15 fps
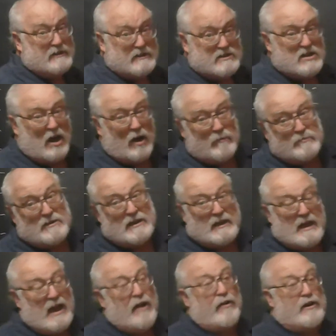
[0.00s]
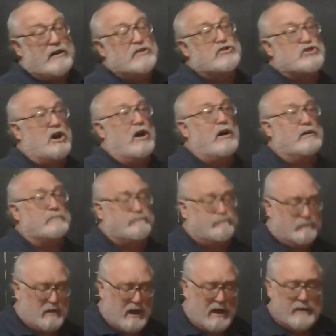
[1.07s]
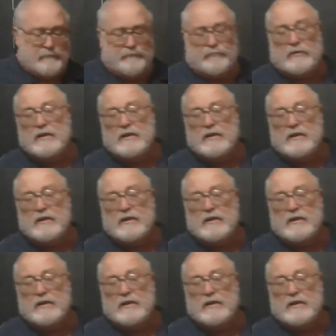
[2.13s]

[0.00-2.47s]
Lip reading: Tom, Dick, Harry, and John. Okay?